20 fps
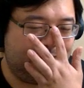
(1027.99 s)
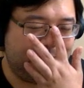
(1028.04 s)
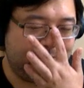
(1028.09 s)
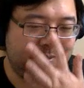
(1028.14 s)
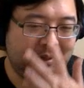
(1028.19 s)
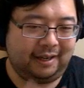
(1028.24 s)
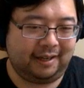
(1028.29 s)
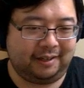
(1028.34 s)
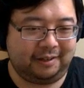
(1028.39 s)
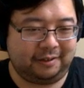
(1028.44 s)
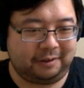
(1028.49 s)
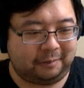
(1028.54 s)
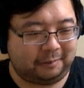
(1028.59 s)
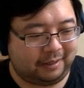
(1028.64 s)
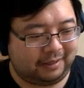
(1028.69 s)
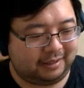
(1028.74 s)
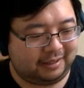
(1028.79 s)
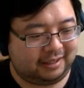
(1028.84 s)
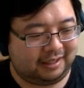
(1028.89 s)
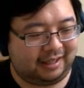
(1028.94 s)
Probably you don't
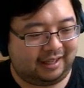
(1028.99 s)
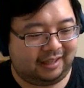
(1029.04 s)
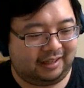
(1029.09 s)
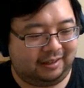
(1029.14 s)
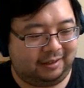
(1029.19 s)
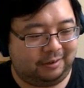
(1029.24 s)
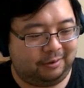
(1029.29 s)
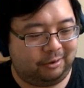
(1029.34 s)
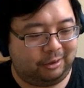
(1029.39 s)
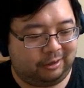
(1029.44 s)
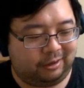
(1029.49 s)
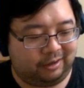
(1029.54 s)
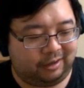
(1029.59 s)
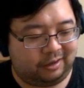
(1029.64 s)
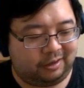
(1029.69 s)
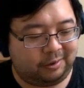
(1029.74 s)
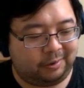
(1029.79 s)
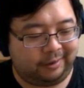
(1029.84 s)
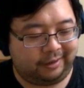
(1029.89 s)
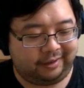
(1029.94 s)
want to get
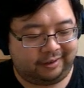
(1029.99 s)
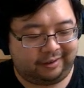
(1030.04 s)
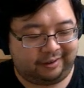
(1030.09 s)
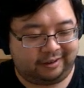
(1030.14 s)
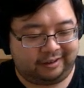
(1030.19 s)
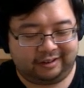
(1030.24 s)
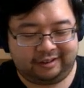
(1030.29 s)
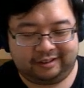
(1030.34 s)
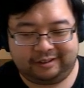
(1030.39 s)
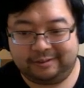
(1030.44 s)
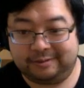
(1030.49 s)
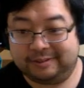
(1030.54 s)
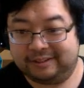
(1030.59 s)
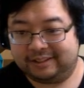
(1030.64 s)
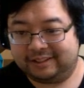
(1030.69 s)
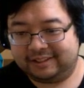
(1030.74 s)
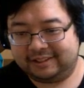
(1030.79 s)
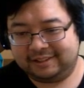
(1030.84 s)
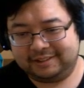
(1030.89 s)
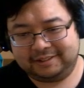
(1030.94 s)
annoy your
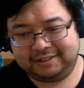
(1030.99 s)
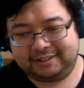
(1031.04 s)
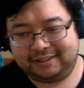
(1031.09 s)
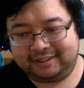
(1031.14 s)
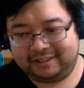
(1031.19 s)
users